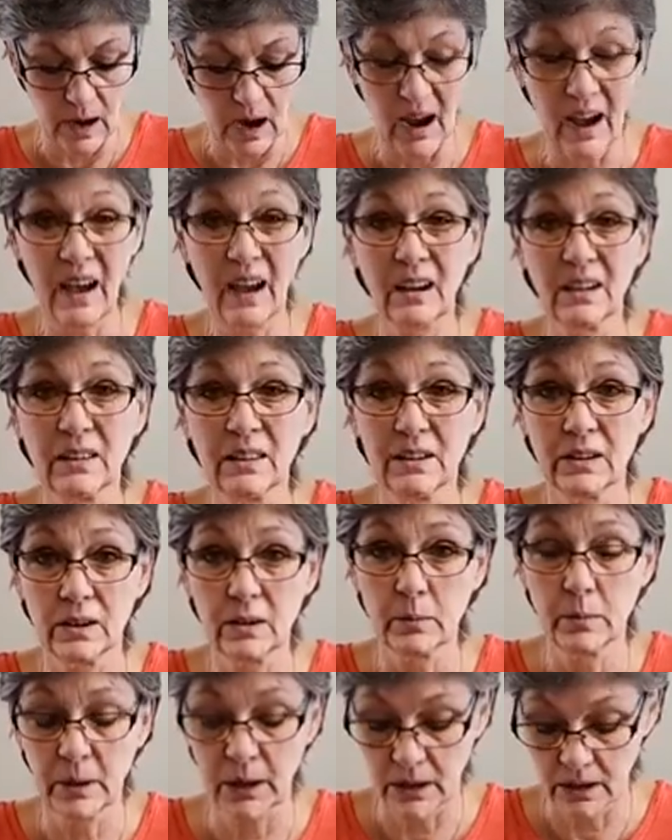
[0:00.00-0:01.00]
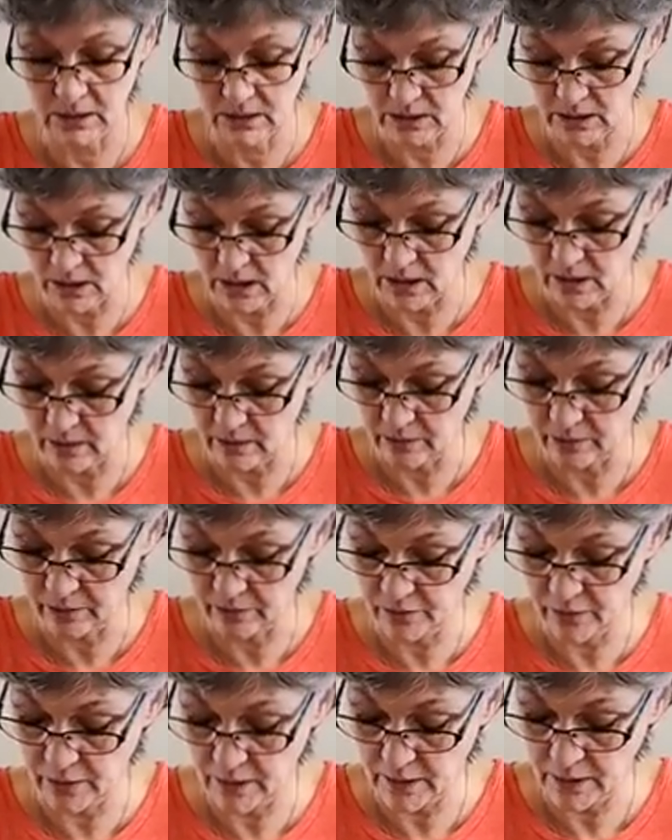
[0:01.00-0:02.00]
I had a little bit
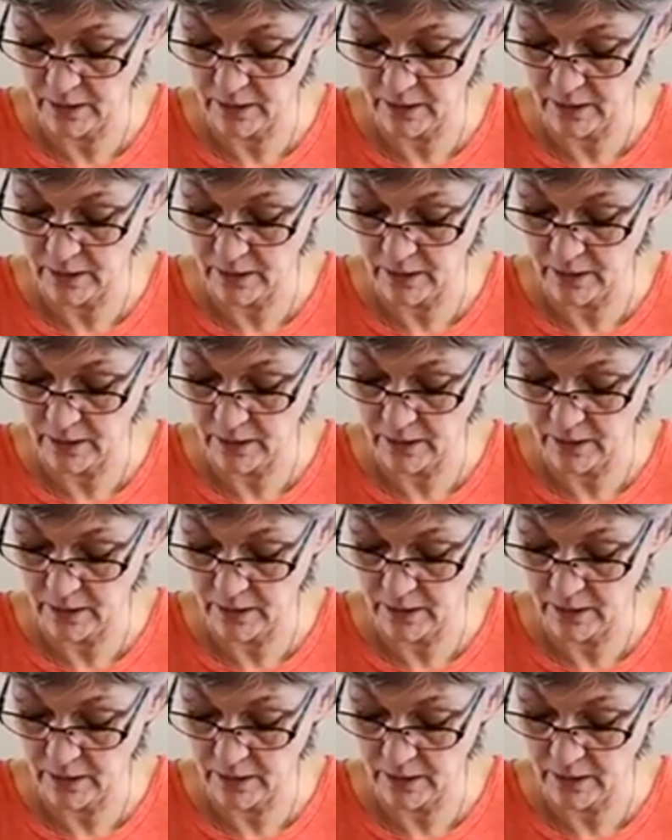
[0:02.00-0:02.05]
of